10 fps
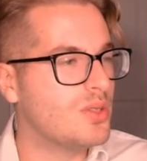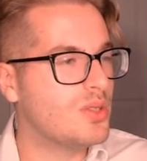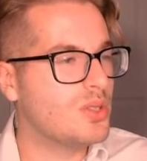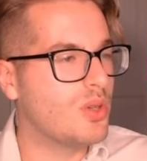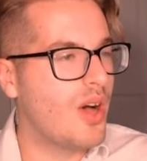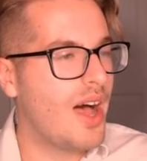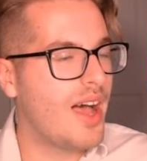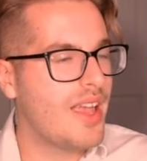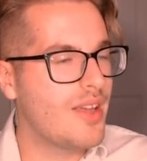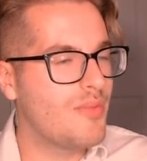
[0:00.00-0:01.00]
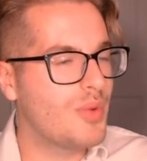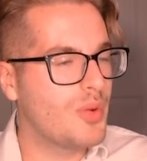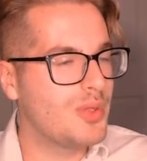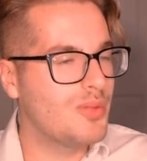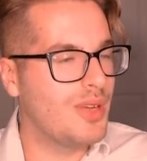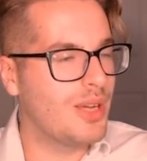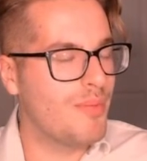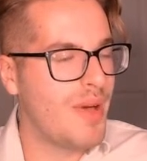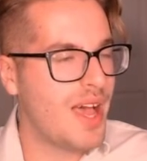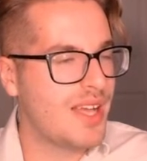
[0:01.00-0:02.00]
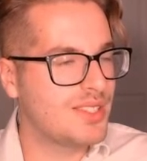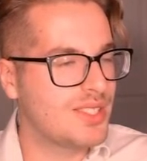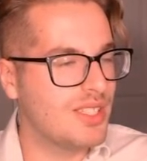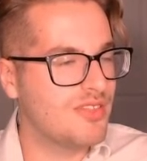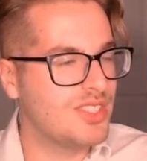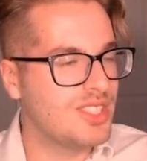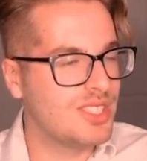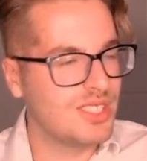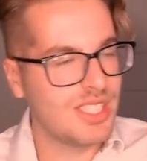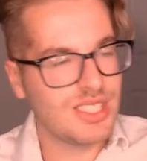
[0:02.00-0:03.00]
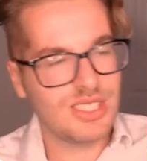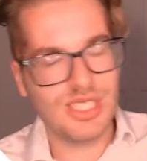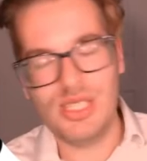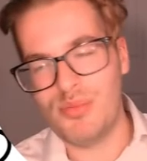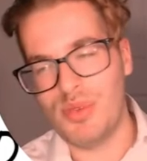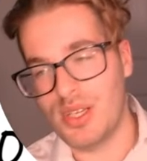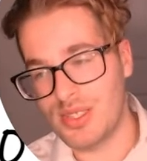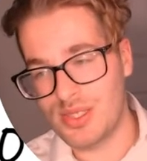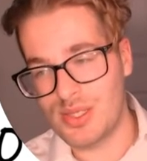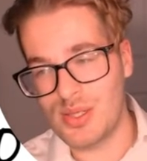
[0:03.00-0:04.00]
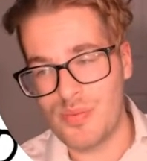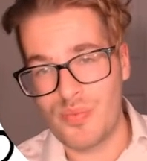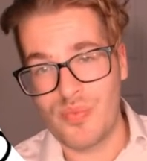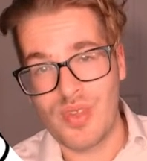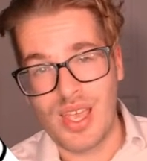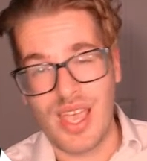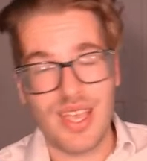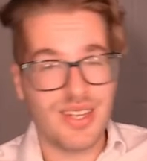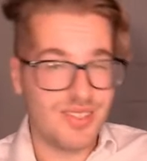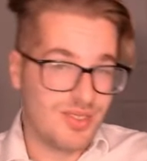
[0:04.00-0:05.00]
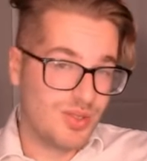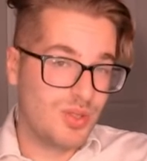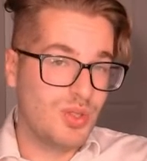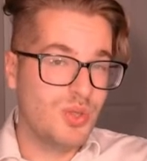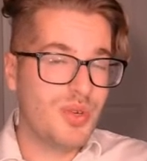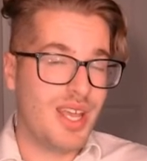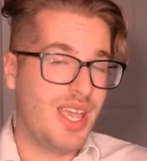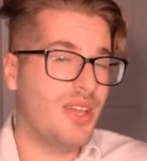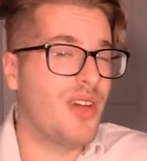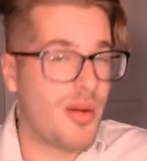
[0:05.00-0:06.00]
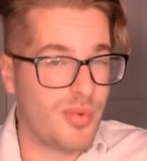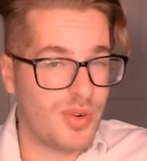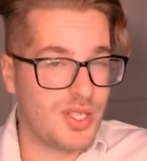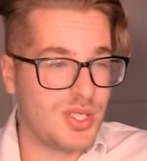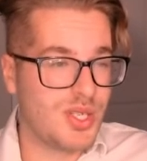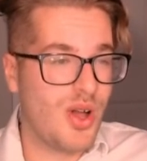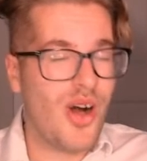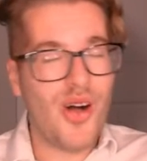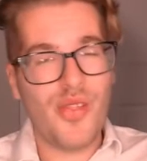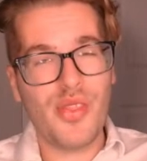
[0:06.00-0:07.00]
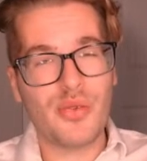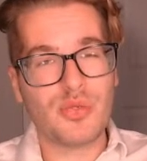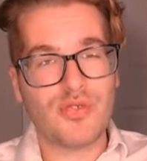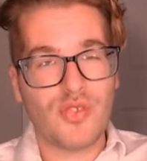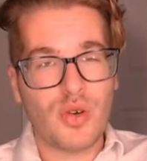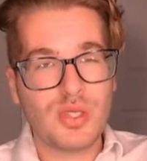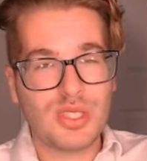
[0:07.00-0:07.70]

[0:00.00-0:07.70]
So I am going to make a mask of 16 bits and do an AND operation on those first